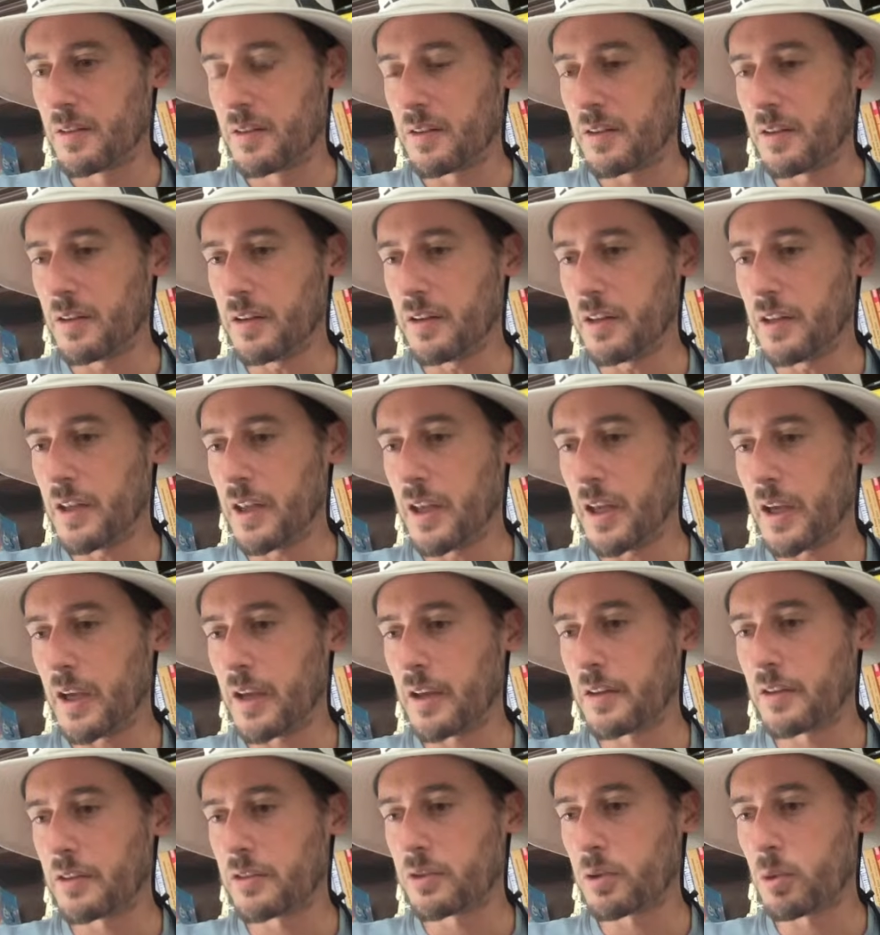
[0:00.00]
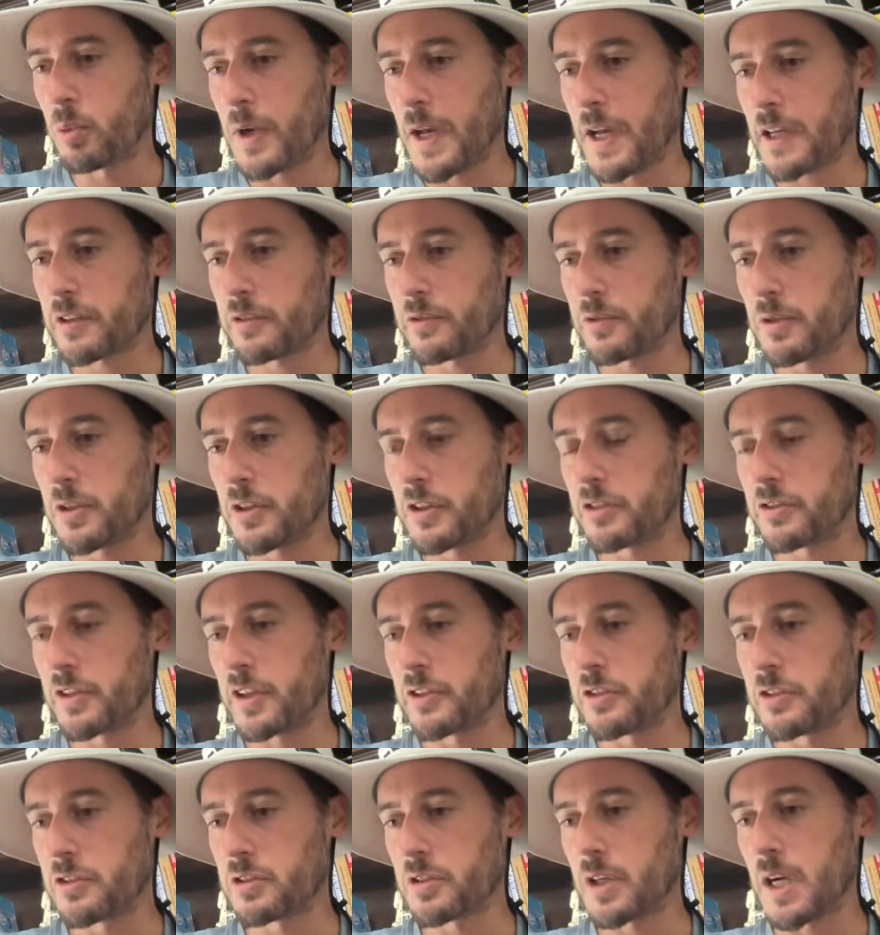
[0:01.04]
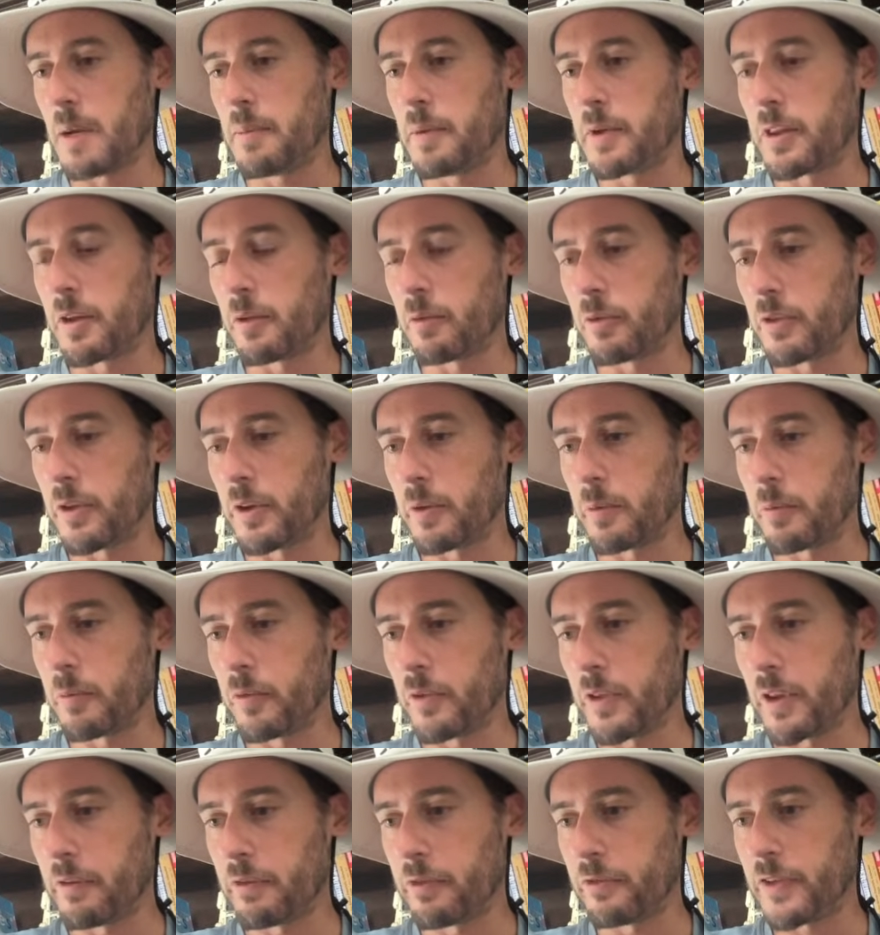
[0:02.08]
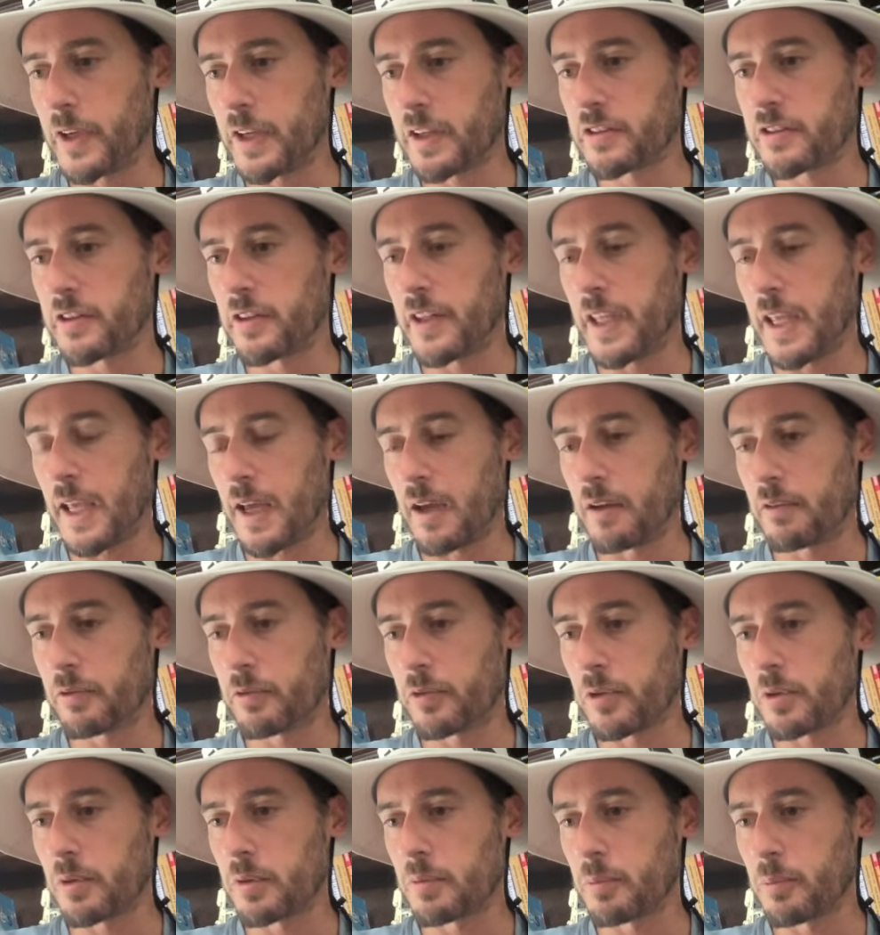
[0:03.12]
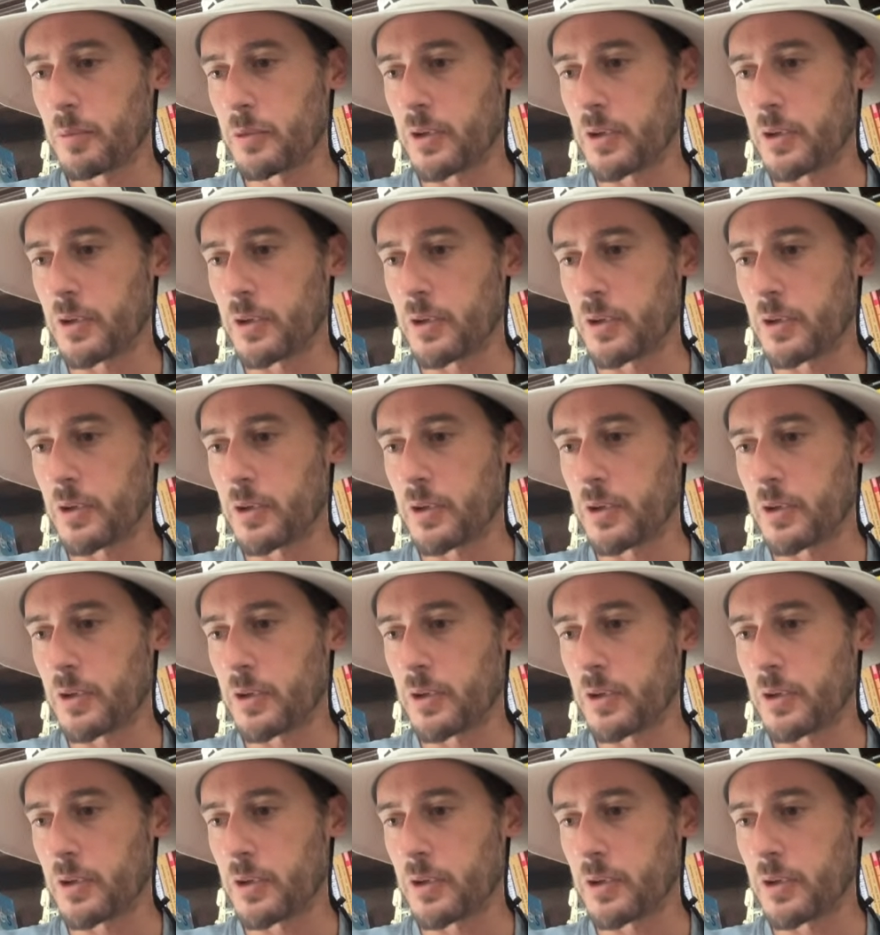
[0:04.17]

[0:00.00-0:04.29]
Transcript: Yeah, so Waxfree just is describing the fix that they have for